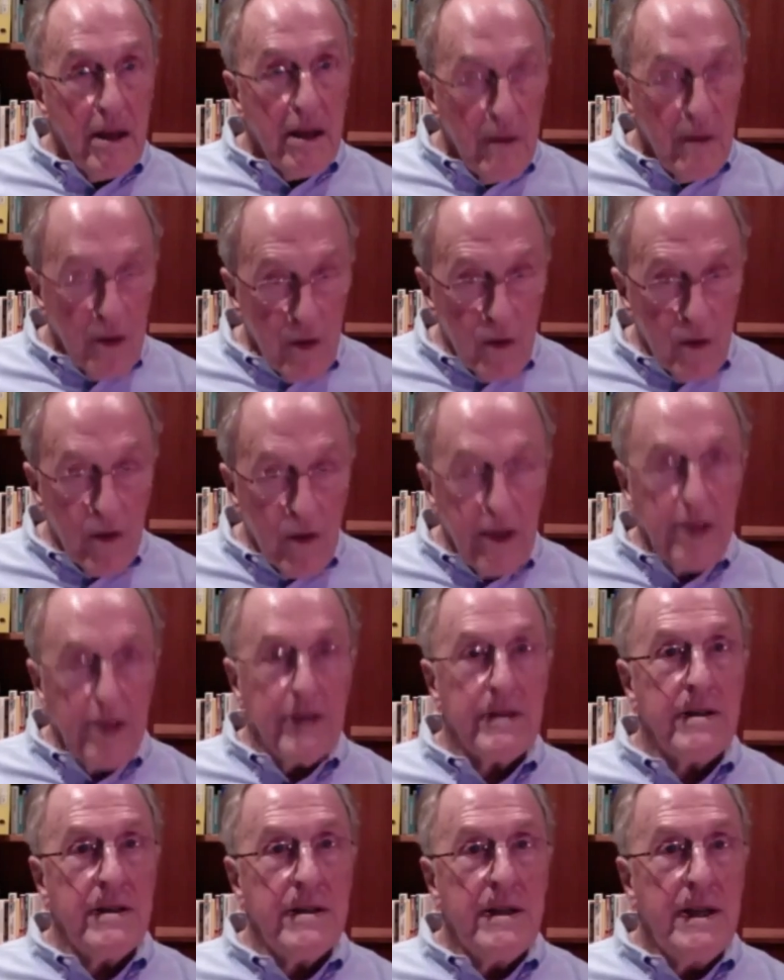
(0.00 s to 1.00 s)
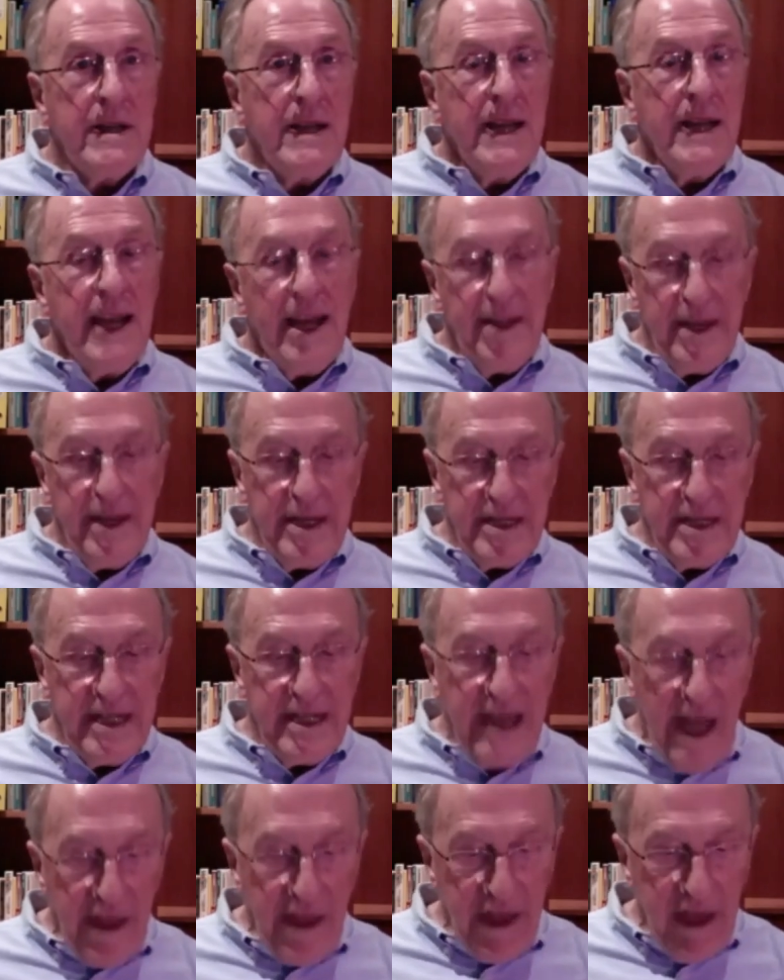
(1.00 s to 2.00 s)
core heat. And there's
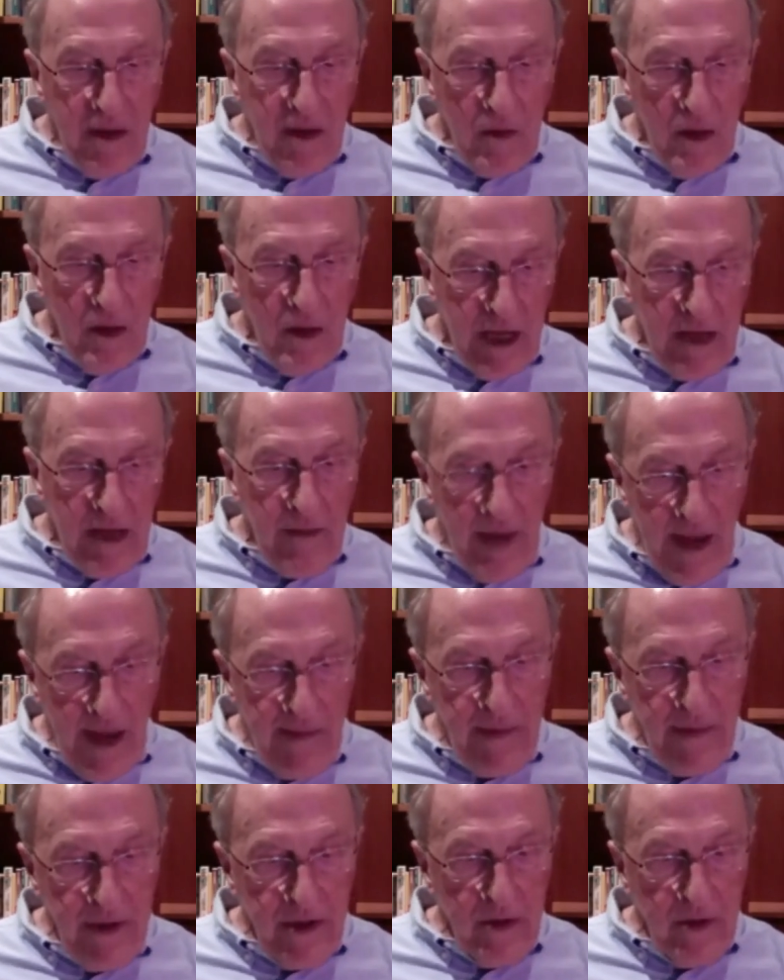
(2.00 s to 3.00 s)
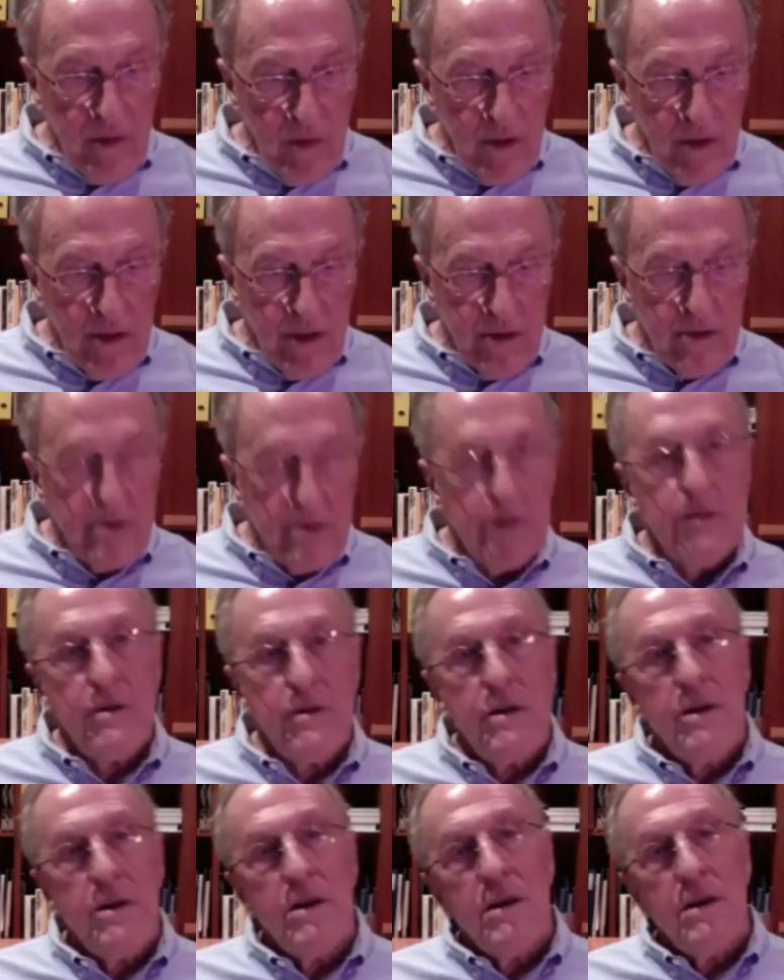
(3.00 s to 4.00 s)
nothing, in my opinion, worse
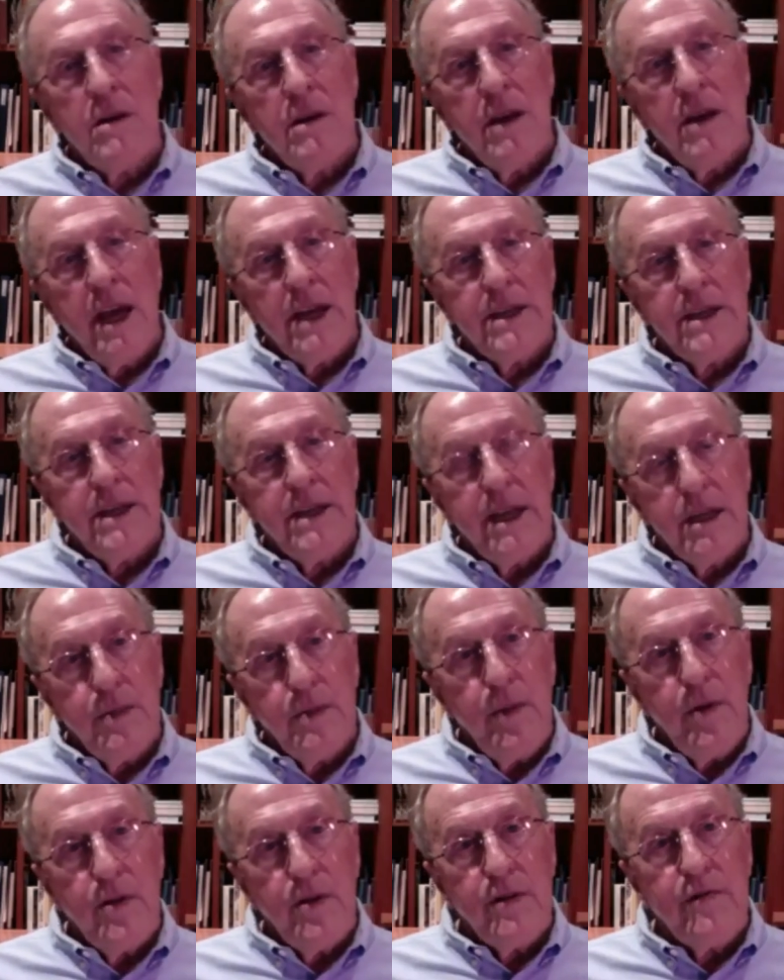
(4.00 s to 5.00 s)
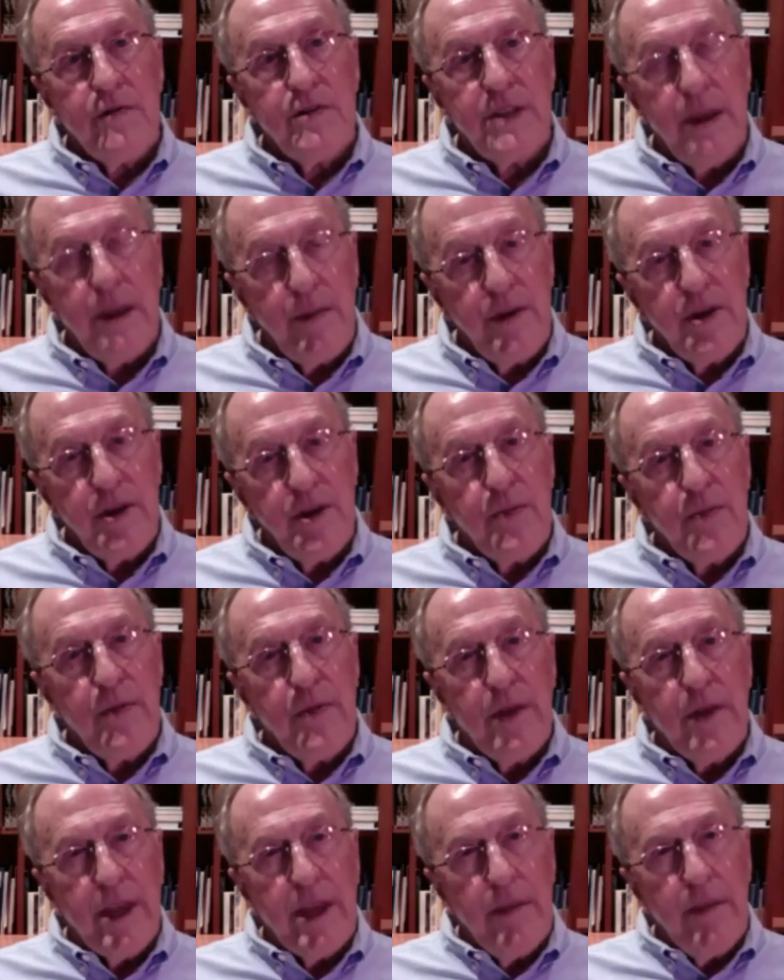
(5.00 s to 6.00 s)
as an experience for somebody
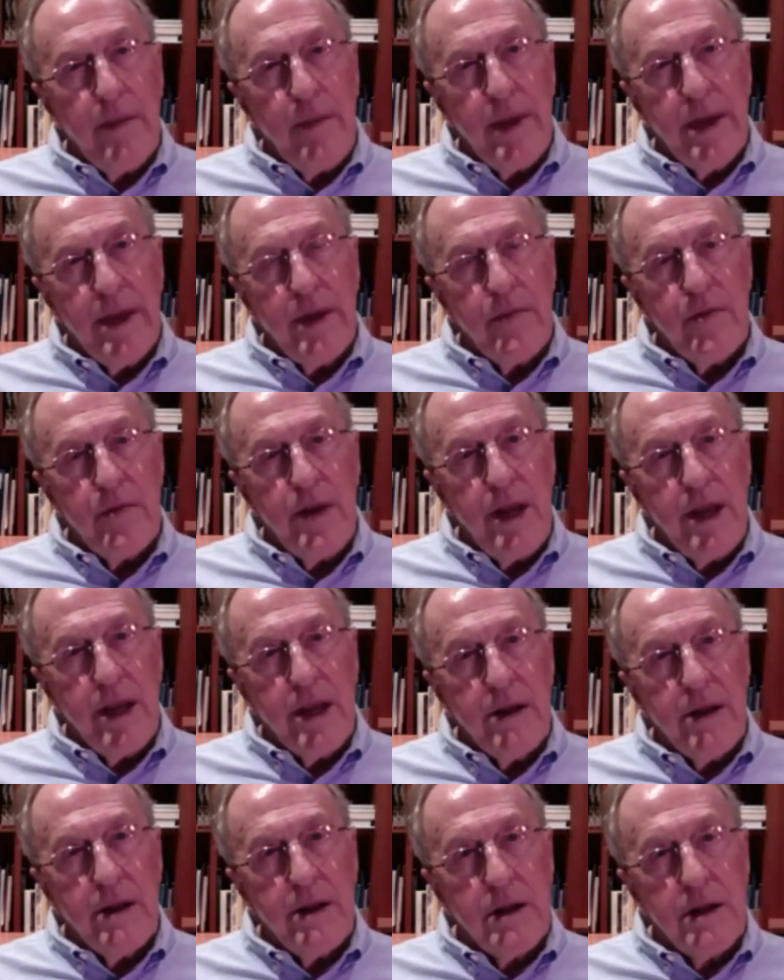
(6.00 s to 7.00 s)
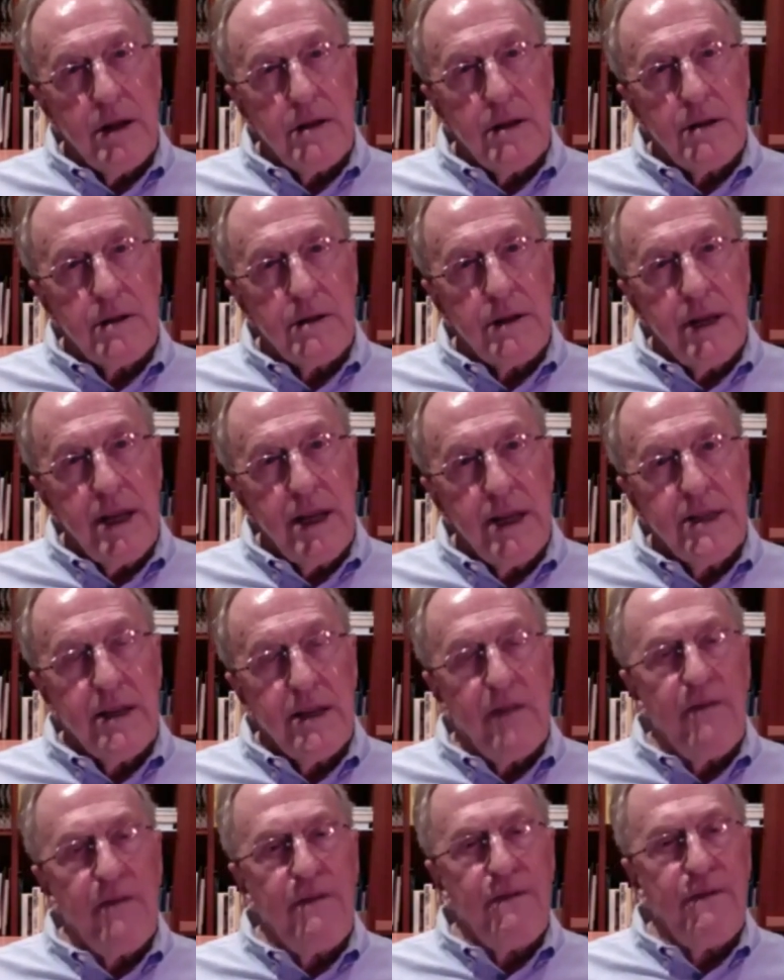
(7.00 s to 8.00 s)
to become really cold. It's a
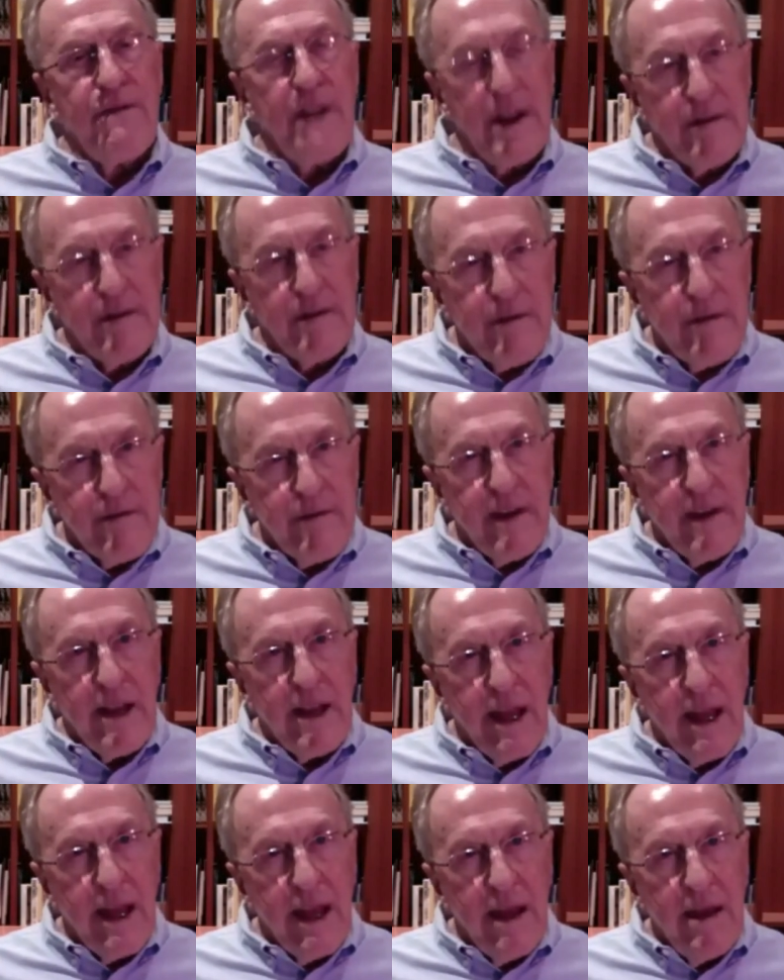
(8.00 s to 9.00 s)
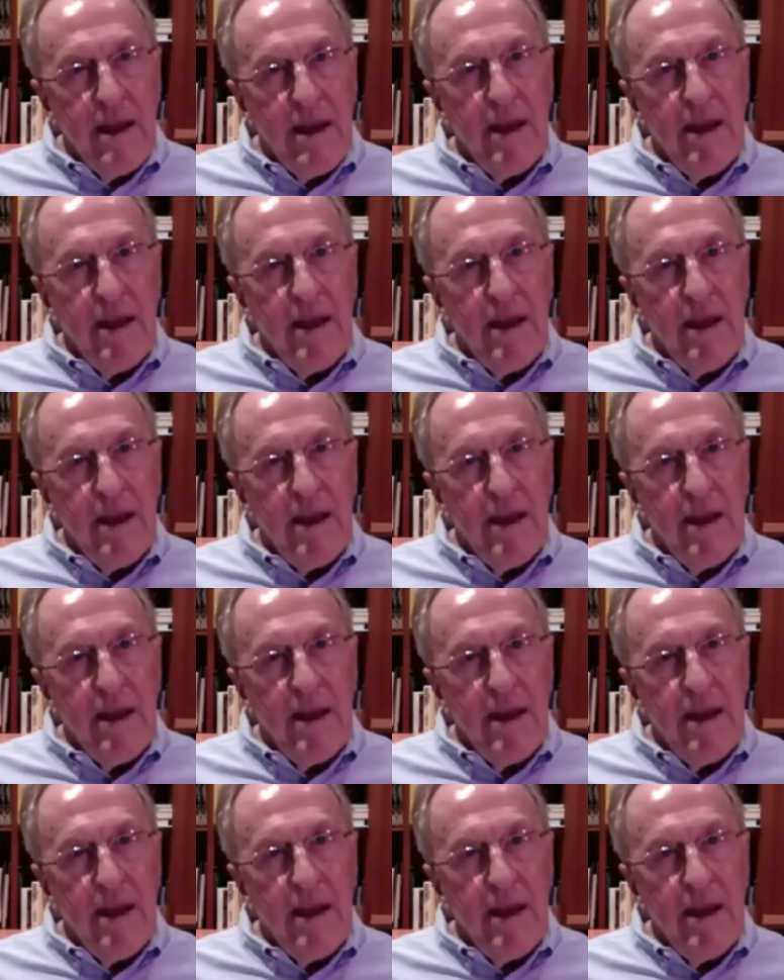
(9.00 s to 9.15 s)
frightful feeling.